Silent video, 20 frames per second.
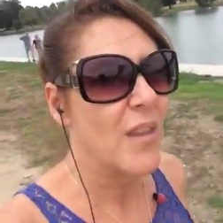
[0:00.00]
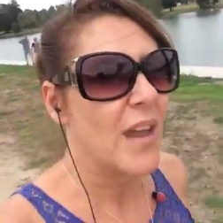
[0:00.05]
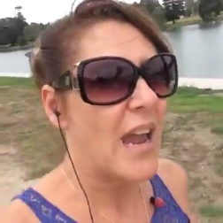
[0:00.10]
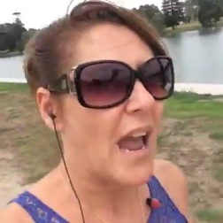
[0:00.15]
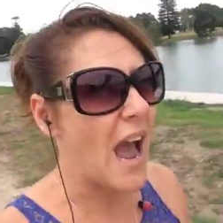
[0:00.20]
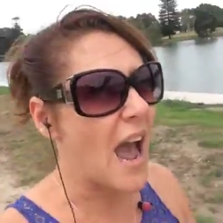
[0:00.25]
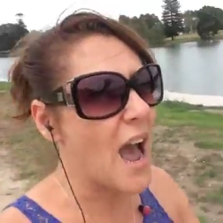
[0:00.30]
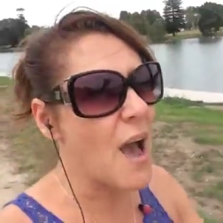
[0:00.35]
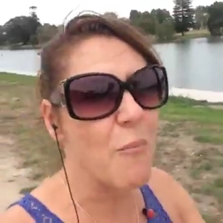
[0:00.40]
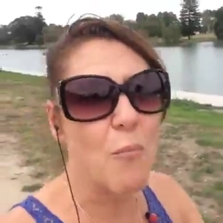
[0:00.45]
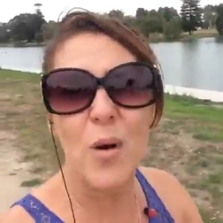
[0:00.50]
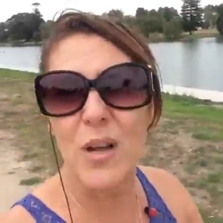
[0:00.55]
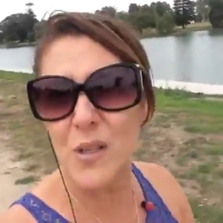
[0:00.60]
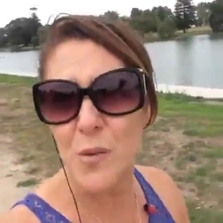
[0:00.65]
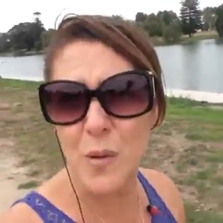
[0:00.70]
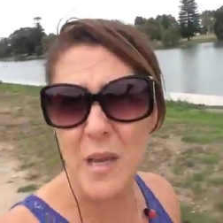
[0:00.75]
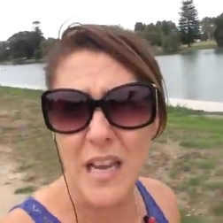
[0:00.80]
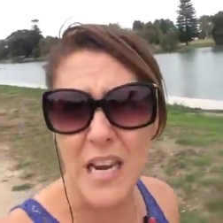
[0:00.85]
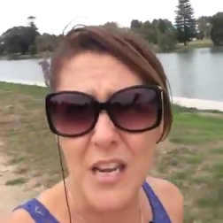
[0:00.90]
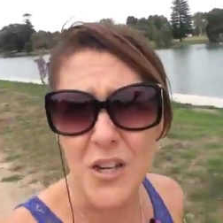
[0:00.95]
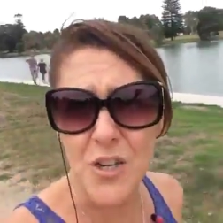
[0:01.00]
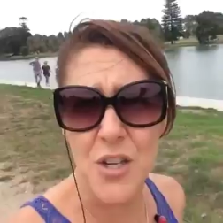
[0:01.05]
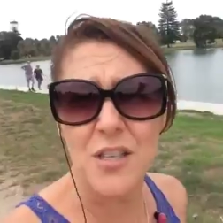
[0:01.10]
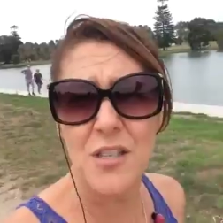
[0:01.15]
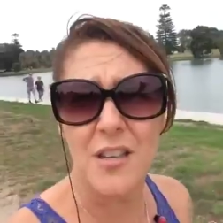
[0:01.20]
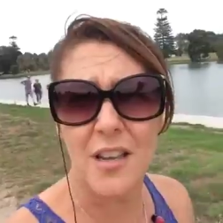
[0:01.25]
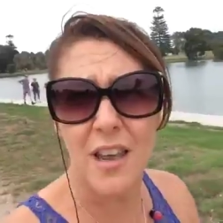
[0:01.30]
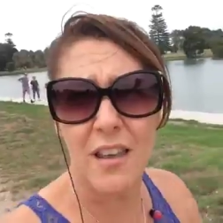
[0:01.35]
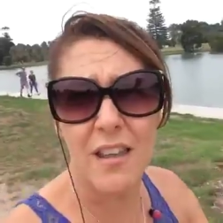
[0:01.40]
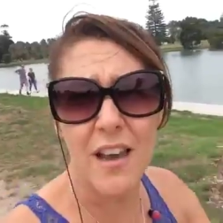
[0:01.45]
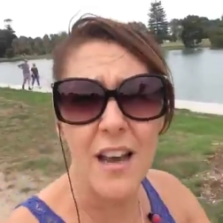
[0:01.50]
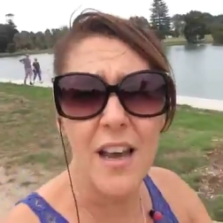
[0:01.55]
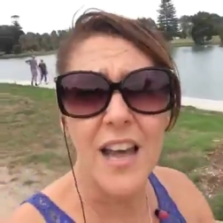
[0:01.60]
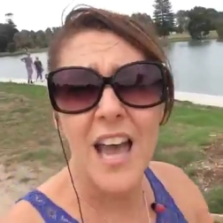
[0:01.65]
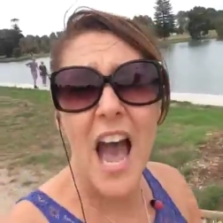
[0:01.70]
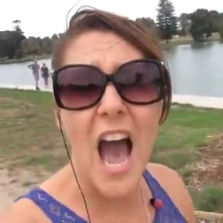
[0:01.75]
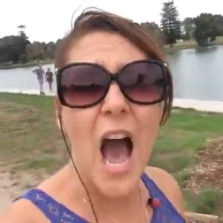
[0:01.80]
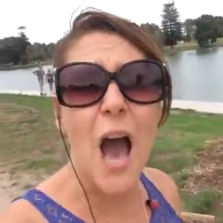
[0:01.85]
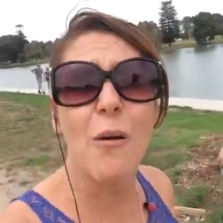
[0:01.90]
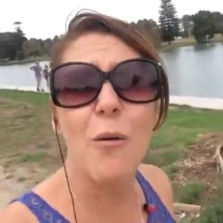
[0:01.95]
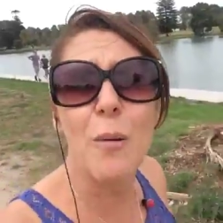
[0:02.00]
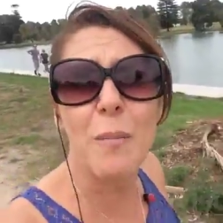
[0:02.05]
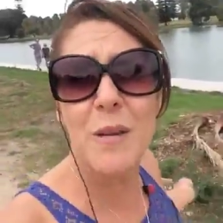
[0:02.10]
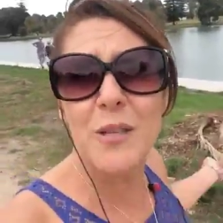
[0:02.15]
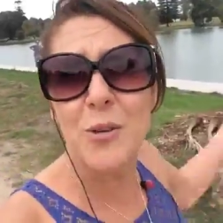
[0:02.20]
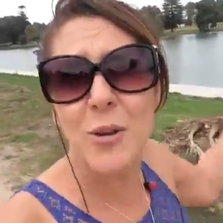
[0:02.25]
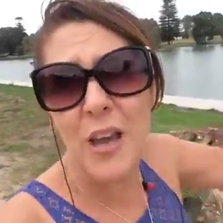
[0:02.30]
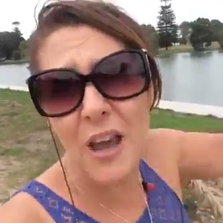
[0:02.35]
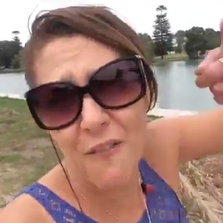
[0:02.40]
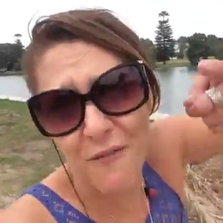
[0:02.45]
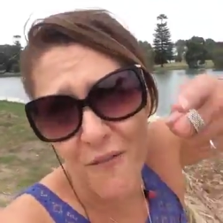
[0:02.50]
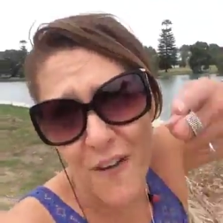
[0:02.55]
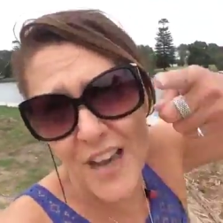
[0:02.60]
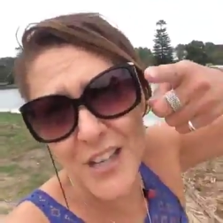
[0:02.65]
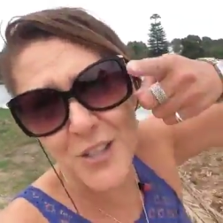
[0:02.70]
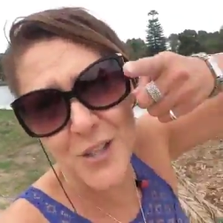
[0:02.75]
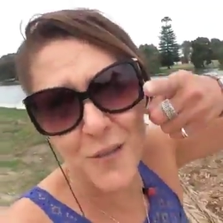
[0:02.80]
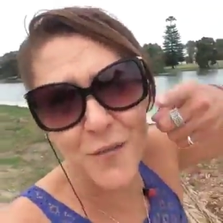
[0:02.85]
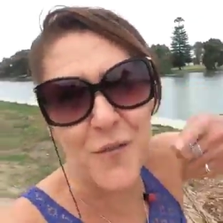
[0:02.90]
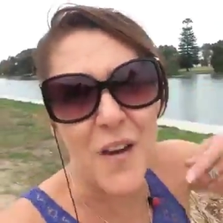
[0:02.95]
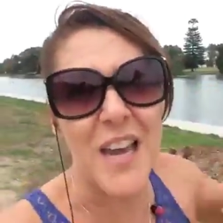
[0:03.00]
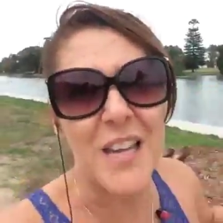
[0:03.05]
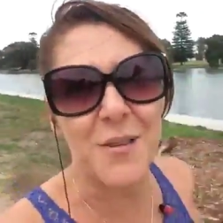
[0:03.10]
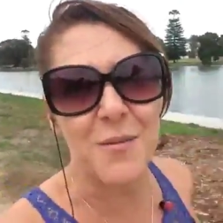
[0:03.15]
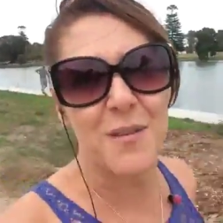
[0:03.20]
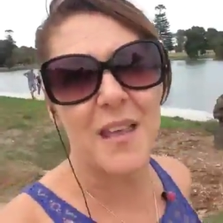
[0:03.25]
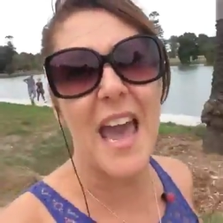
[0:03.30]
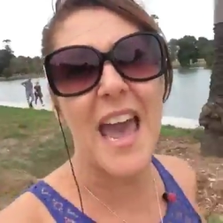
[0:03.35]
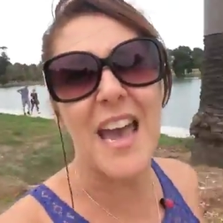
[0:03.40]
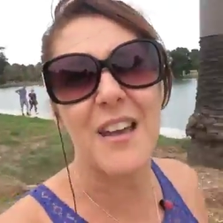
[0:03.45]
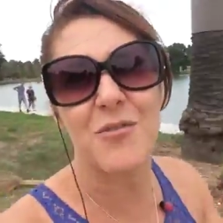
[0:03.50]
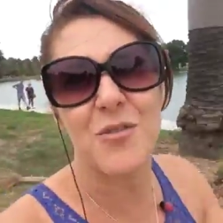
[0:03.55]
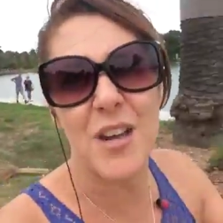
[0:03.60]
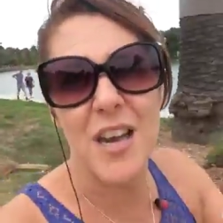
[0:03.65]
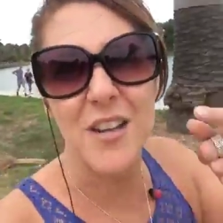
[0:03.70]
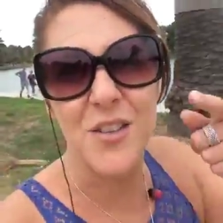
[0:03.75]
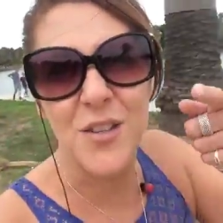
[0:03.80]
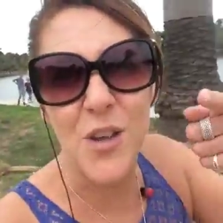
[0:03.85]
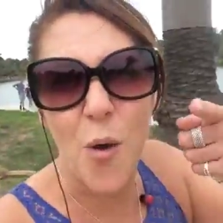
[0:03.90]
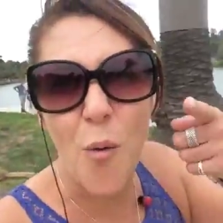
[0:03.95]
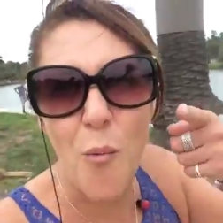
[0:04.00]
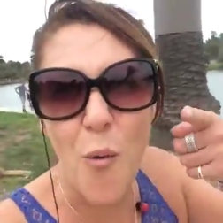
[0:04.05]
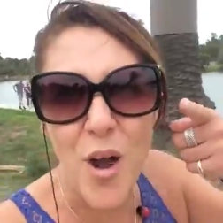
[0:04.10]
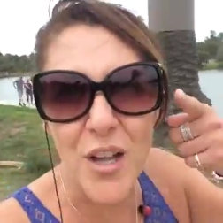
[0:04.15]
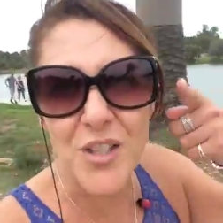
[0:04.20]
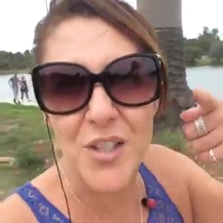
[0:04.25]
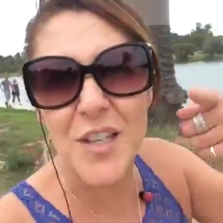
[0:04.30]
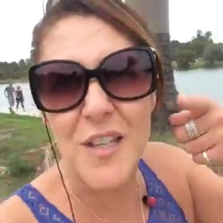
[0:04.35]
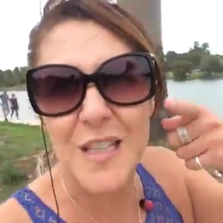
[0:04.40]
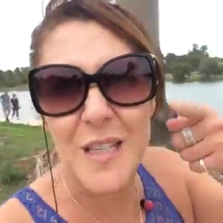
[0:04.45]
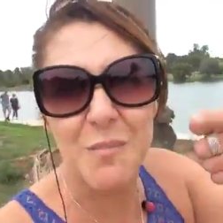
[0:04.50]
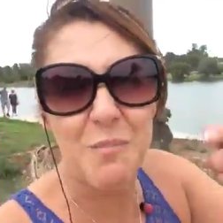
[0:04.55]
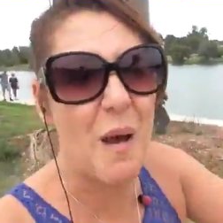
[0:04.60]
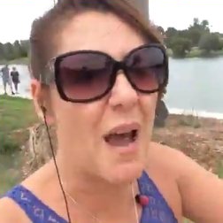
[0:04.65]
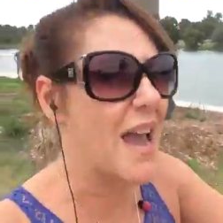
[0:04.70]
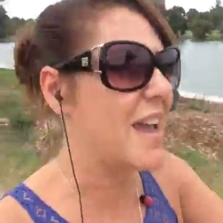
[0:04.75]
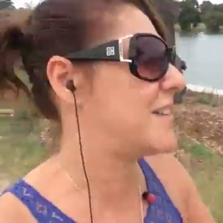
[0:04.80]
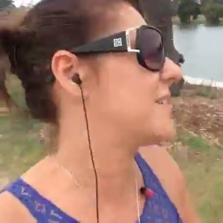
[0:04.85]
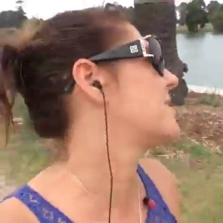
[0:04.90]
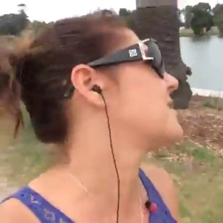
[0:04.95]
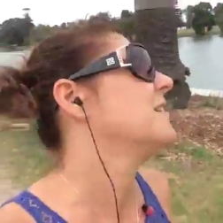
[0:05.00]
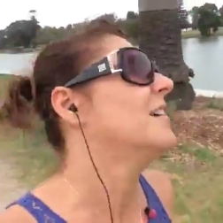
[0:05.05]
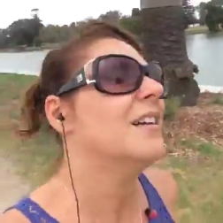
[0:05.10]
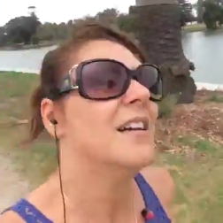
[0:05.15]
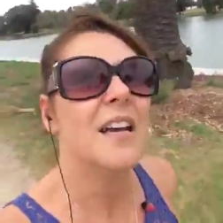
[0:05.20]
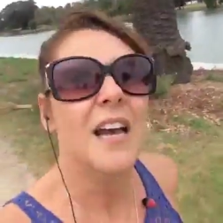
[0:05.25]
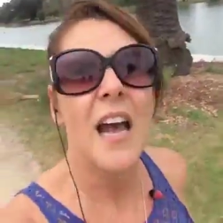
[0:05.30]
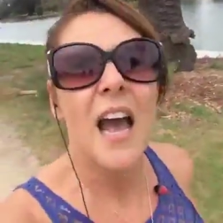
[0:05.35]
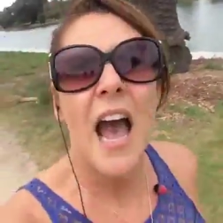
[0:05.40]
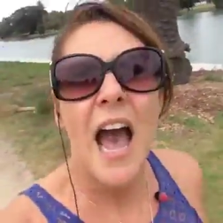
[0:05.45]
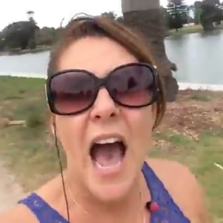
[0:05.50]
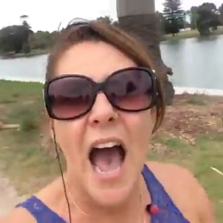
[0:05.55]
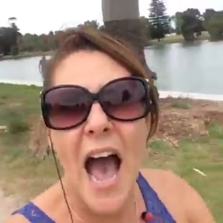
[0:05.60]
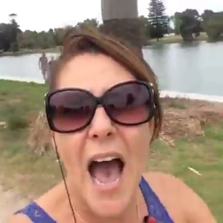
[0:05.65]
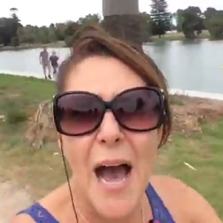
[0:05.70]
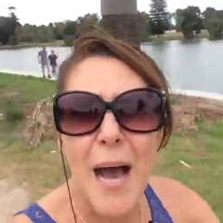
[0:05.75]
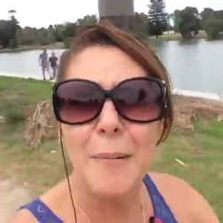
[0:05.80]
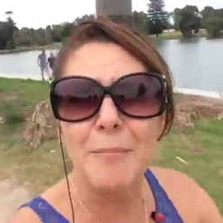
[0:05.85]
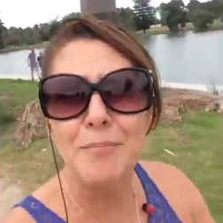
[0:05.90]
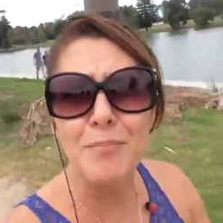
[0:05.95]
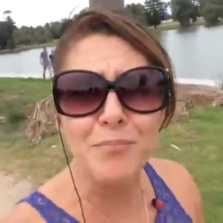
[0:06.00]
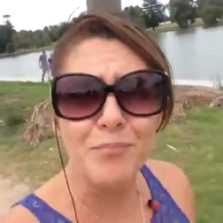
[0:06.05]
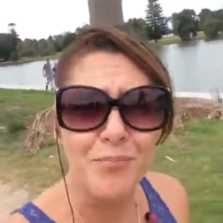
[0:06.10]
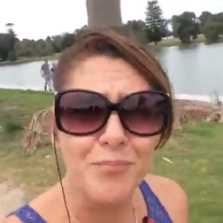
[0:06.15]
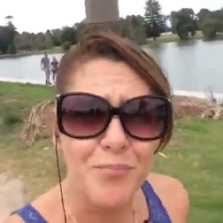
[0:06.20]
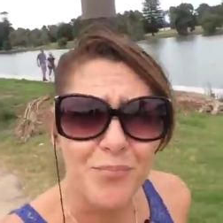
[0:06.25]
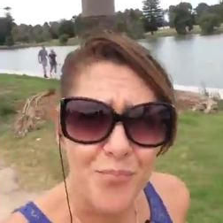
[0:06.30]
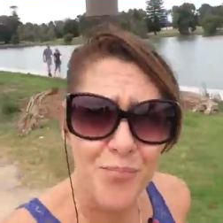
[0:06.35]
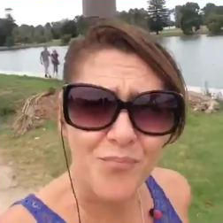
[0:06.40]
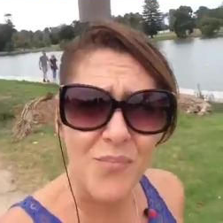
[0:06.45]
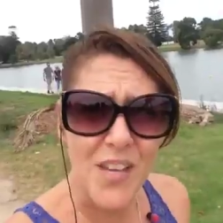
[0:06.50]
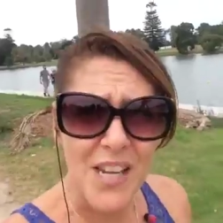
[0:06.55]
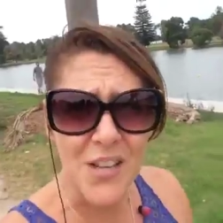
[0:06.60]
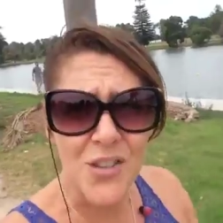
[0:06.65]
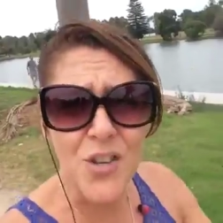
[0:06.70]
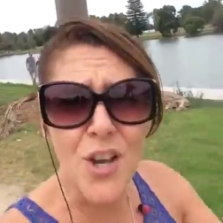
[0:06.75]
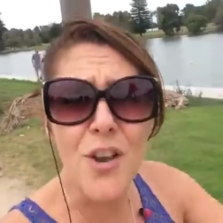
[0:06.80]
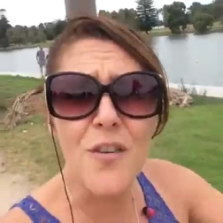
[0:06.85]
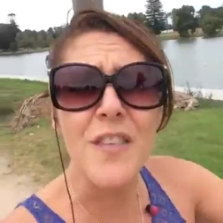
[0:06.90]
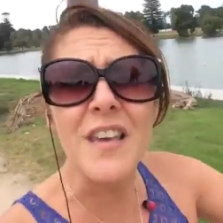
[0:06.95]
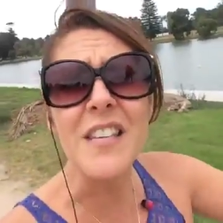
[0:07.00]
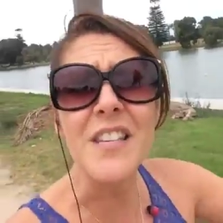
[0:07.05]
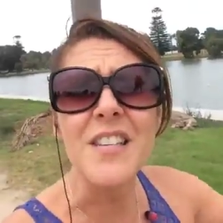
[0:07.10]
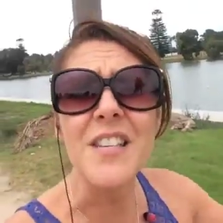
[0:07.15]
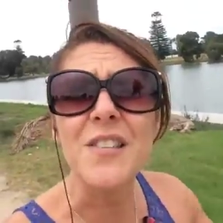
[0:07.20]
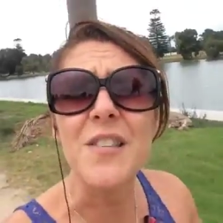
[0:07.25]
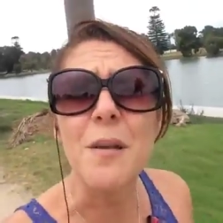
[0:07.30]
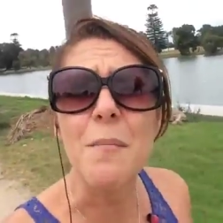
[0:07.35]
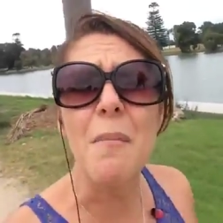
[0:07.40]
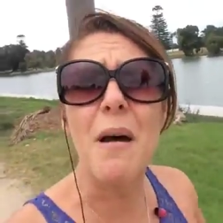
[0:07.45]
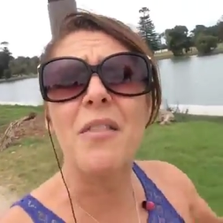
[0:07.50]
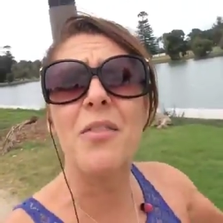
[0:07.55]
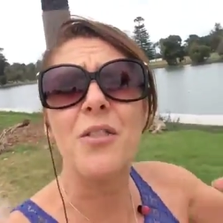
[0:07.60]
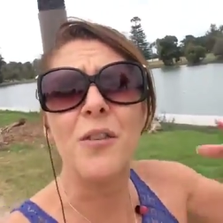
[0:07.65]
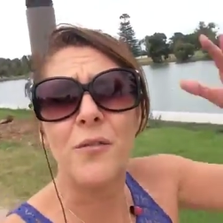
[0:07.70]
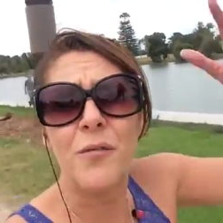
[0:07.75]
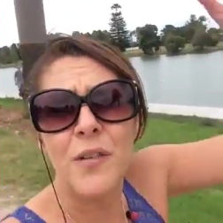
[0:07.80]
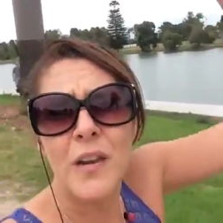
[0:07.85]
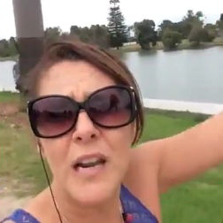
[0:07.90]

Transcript: um, once we get our shit together, I will be doing a face-to-face with Andrea, so watch this space. Um, so this is the month of